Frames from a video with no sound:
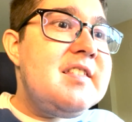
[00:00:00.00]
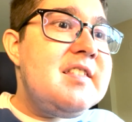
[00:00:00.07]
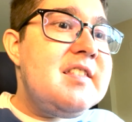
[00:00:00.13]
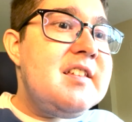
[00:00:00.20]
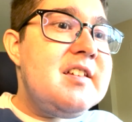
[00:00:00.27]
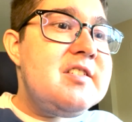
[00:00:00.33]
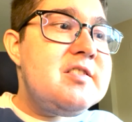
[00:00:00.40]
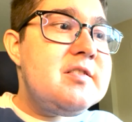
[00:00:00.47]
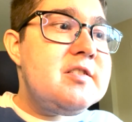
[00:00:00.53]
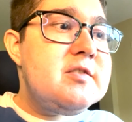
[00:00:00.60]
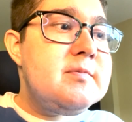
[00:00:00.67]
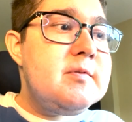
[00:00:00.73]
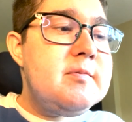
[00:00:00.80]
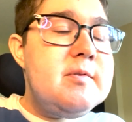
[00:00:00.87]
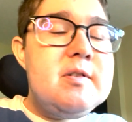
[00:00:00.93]
yes, yes,
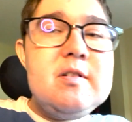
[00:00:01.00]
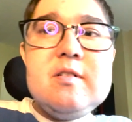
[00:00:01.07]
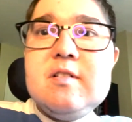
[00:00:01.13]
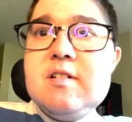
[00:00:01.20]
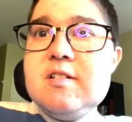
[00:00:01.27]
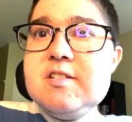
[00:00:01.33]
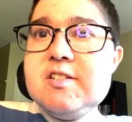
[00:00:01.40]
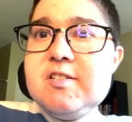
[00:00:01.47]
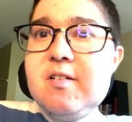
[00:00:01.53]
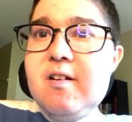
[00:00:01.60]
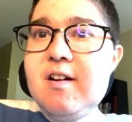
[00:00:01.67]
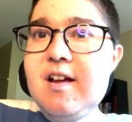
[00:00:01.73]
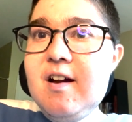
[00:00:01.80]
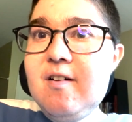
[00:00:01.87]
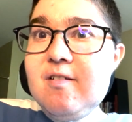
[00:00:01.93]
we will uh,
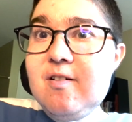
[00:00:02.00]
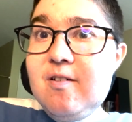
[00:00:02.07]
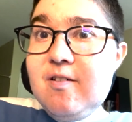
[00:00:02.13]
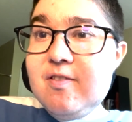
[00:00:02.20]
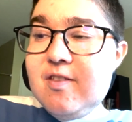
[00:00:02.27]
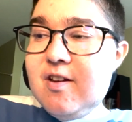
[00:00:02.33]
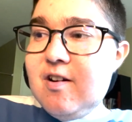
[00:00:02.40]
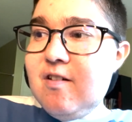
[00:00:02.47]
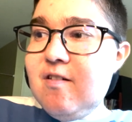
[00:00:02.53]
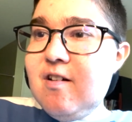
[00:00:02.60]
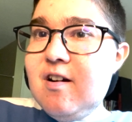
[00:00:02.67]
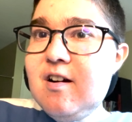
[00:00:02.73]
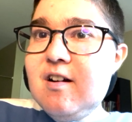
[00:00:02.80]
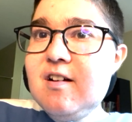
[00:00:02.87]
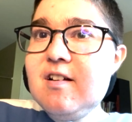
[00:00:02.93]
start out on their
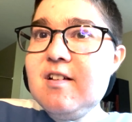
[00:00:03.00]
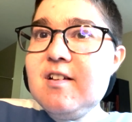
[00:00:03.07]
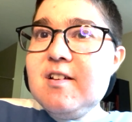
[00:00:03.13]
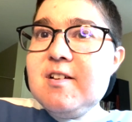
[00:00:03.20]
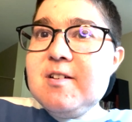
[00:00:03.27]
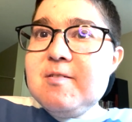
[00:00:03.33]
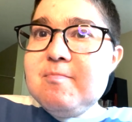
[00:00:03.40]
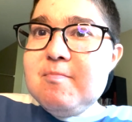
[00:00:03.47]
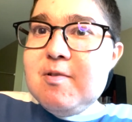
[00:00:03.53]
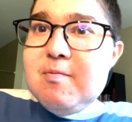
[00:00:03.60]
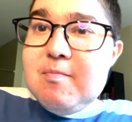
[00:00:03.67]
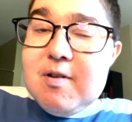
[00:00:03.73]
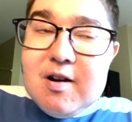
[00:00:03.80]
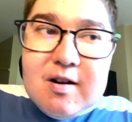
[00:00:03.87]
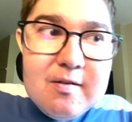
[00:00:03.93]
uh,
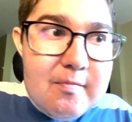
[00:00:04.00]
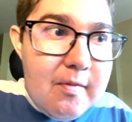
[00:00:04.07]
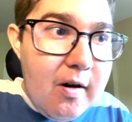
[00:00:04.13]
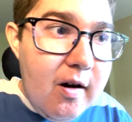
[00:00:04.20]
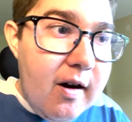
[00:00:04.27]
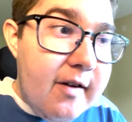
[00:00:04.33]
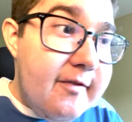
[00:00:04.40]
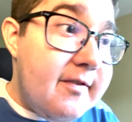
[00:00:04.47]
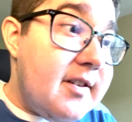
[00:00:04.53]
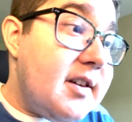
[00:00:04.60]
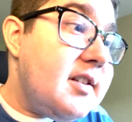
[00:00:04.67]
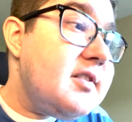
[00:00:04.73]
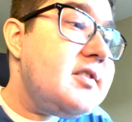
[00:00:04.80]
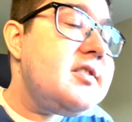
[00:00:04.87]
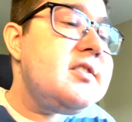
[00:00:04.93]
mom
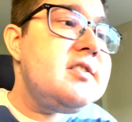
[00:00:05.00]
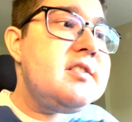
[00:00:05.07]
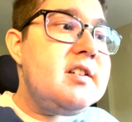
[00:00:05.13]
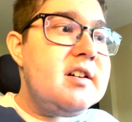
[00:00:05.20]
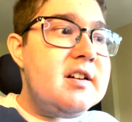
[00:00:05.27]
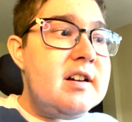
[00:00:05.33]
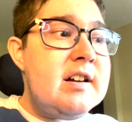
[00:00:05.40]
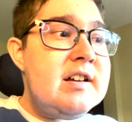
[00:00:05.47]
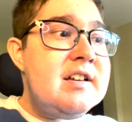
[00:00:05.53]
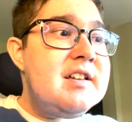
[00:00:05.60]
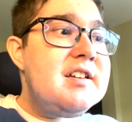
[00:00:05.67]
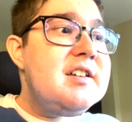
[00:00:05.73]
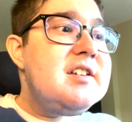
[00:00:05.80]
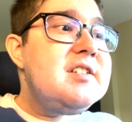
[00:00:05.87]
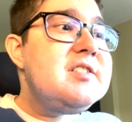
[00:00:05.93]
offense. Uh,
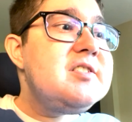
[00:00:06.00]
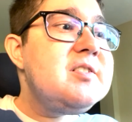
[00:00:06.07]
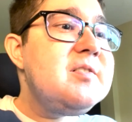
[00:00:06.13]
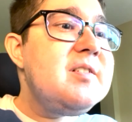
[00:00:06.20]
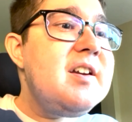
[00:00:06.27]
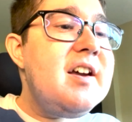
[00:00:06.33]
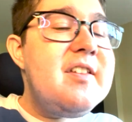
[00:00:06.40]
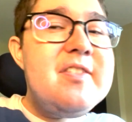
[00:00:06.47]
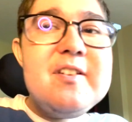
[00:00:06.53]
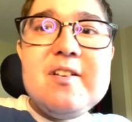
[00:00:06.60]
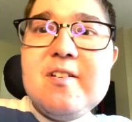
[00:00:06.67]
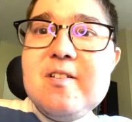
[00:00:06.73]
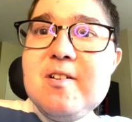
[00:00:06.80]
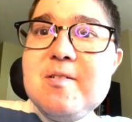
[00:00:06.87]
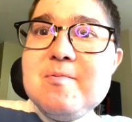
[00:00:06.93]
so yeah,
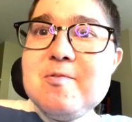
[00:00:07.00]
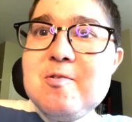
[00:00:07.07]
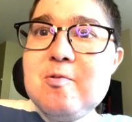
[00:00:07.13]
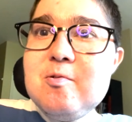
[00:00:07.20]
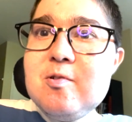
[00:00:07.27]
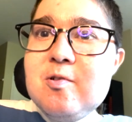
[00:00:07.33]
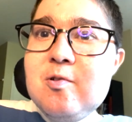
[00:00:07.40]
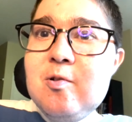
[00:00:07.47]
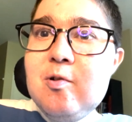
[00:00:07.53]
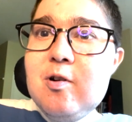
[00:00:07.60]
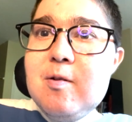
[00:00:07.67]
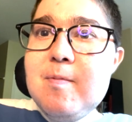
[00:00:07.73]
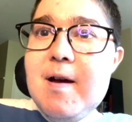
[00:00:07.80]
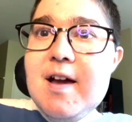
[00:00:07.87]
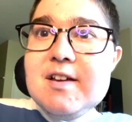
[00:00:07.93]
their um,
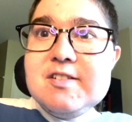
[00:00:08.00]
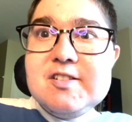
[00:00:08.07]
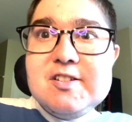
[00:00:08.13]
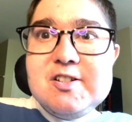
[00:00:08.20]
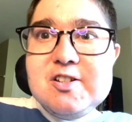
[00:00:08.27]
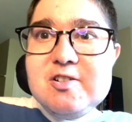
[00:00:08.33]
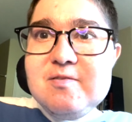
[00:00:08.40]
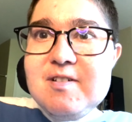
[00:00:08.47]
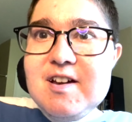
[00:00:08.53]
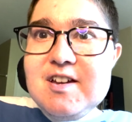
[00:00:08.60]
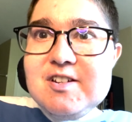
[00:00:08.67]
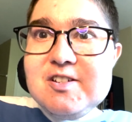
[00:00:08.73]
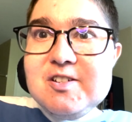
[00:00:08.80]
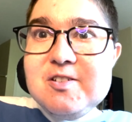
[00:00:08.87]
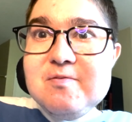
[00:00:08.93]
quarterback
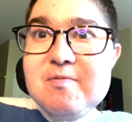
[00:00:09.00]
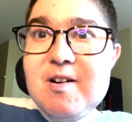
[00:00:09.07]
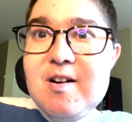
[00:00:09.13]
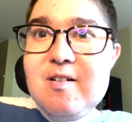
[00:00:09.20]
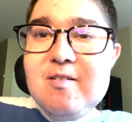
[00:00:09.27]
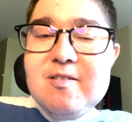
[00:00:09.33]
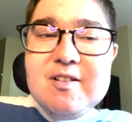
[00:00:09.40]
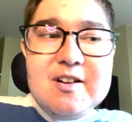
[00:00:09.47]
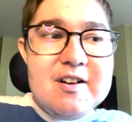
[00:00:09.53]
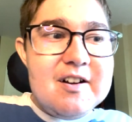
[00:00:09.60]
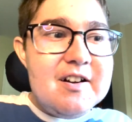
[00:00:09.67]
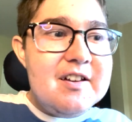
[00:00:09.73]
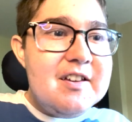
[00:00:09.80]
situation. Well, uh,